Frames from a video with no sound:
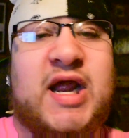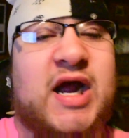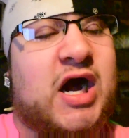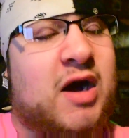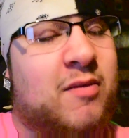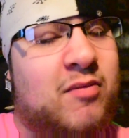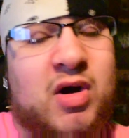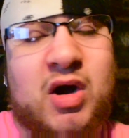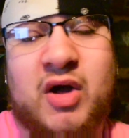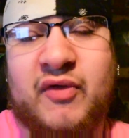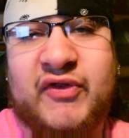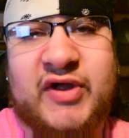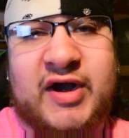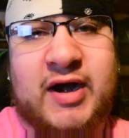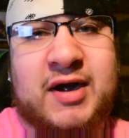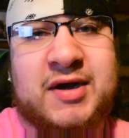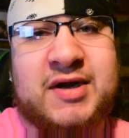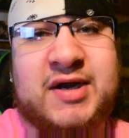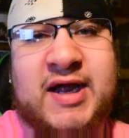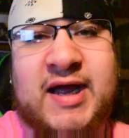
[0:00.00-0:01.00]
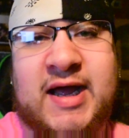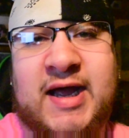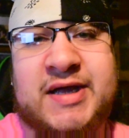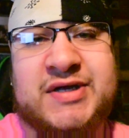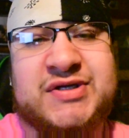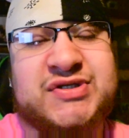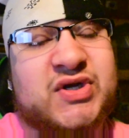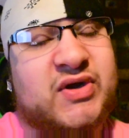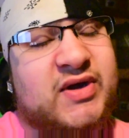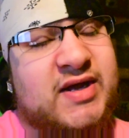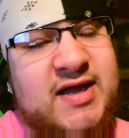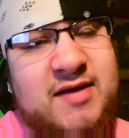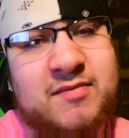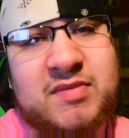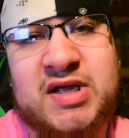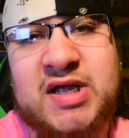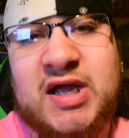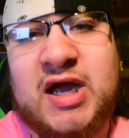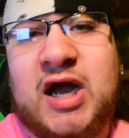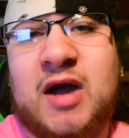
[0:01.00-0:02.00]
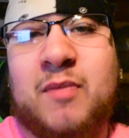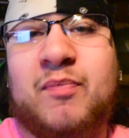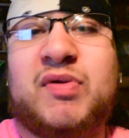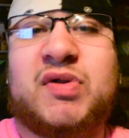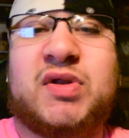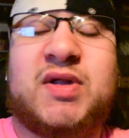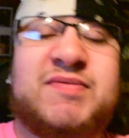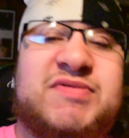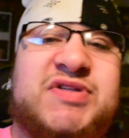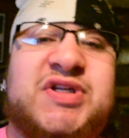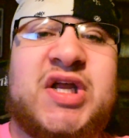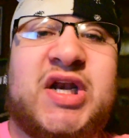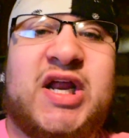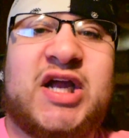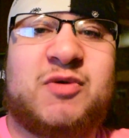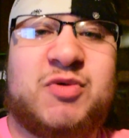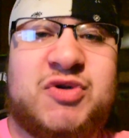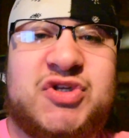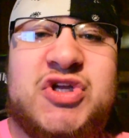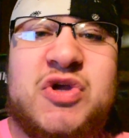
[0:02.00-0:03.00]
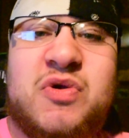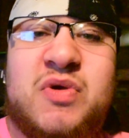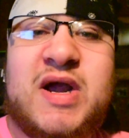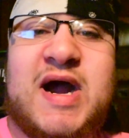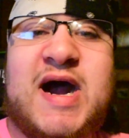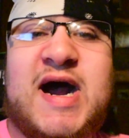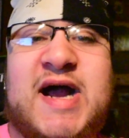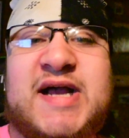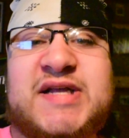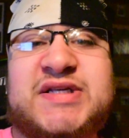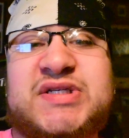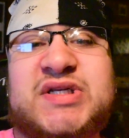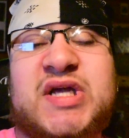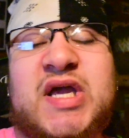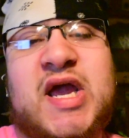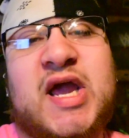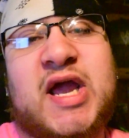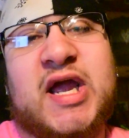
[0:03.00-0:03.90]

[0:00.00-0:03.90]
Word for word: I'm on there, guys. Hit me up. Love to connect with you guys,